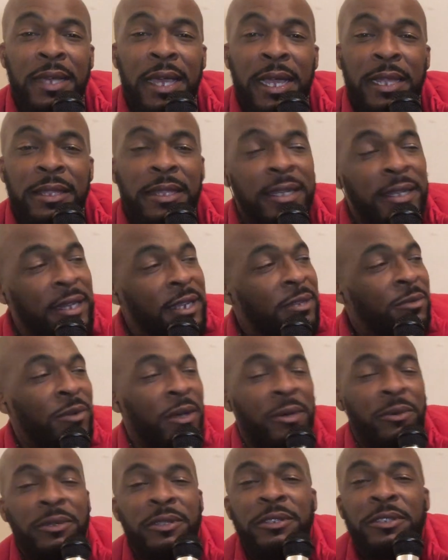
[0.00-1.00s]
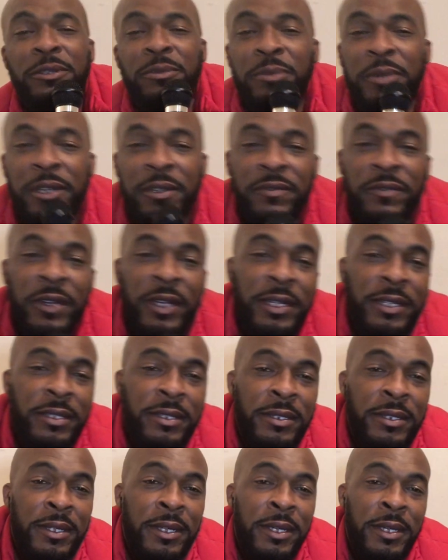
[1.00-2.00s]
I think that's why we're so
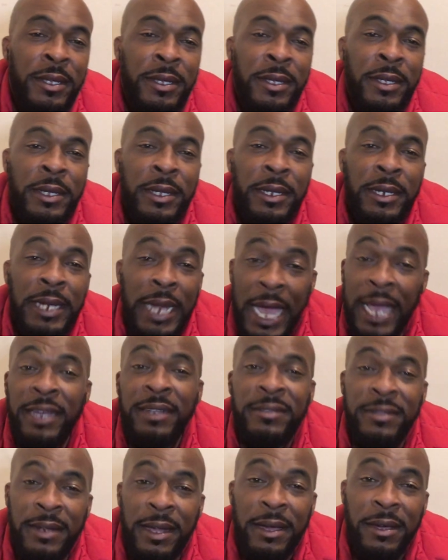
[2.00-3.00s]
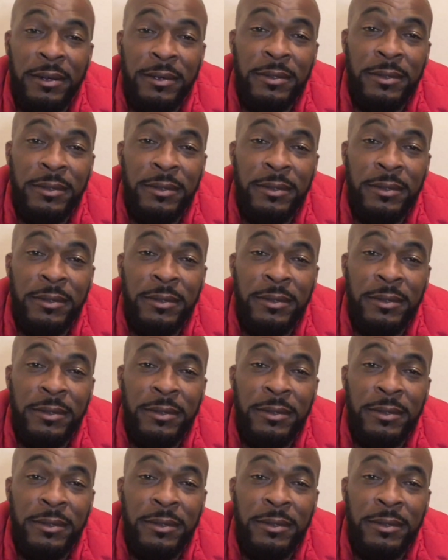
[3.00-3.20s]
motherfucking nice now.